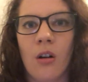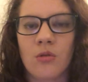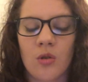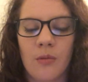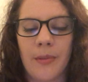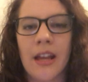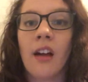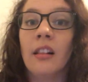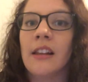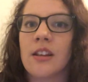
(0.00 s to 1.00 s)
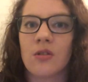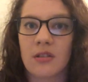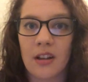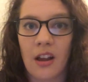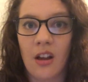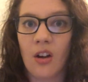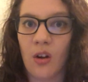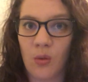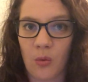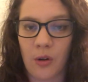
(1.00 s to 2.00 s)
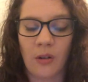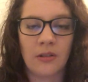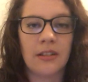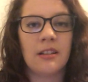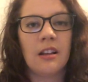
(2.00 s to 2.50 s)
Ultron being unleashed on the world,